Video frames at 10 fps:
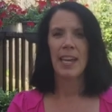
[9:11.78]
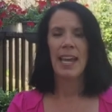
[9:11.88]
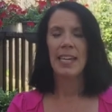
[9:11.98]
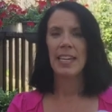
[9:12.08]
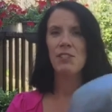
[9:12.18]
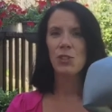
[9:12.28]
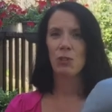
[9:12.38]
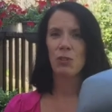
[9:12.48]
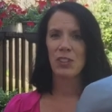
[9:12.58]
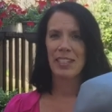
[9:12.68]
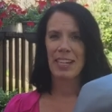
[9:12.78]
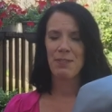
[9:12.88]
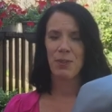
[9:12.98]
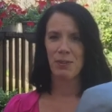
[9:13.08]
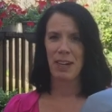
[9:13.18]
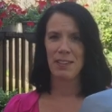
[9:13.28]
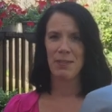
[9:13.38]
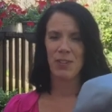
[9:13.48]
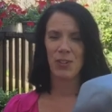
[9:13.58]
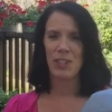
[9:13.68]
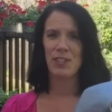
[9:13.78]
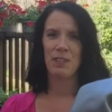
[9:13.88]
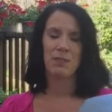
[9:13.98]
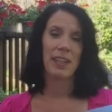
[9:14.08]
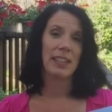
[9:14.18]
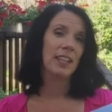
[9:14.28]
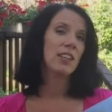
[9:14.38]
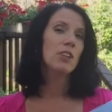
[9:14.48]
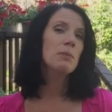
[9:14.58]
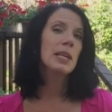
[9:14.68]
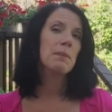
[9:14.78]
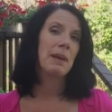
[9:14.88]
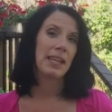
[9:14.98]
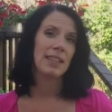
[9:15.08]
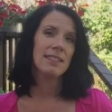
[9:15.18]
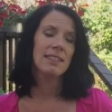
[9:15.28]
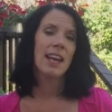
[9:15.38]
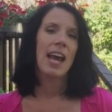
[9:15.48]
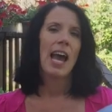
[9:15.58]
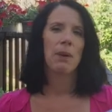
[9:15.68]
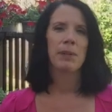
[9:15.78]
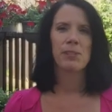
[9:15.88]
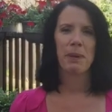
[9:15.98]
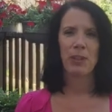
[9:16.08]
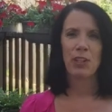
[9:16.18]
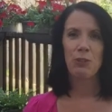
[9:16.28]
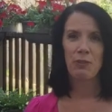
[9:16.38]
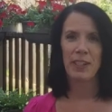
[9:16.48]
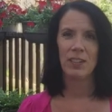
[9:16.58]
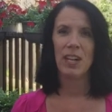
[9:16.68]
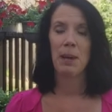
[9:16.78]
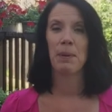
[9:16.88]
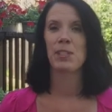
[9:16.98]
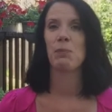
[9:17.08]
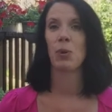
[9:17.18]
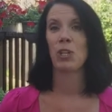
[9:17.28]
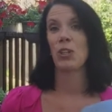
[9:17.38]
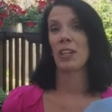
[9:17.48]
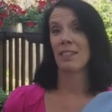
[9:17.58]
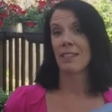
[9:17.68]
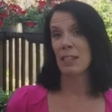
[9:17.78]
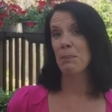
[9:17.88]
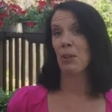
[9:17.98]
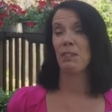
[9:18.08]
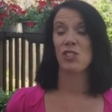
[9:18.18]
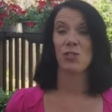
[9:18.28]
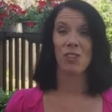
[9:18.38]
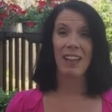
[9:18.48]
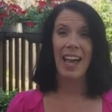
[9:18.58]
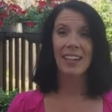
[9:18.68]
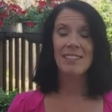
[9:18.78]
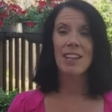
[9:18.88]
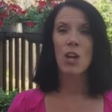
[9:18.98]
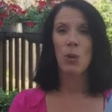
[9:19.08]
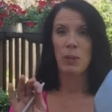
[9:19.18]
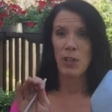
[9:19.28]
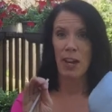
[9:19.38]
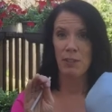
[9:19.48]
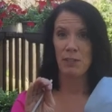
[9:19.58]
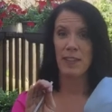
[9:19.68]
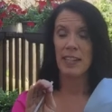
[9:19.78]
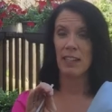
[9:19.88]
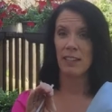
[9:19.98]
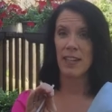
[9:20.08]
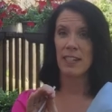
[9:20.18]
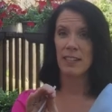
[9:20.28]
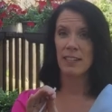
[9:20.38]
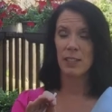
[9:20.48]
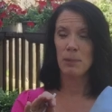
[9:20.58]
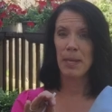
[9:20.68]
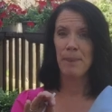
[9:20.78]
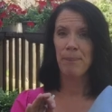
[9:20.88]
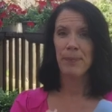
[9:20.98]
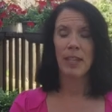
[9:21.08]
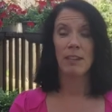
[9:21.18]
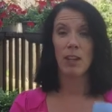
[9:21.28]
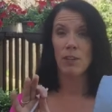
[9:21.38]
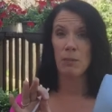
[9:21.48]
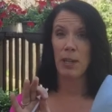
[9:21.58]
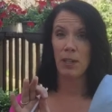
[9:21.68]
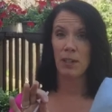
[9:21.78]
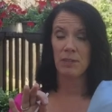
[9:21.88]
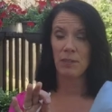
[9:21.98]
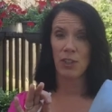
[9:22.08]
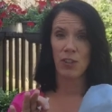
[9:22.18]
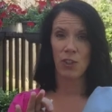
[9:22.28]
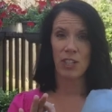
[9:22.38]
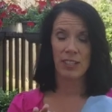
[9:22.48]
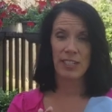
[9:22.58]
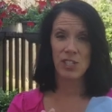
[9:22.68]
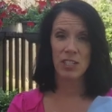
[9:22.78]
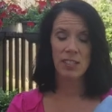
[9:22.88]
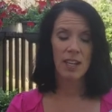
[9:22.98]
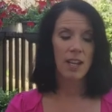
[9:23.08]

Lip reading: It gives you a really nice footrest for the duration of the flight, and you'd be amazed how much better you feel, how much more you can sleep or even just relax when you have your feet elevated a little bit. It's also better for your circulation.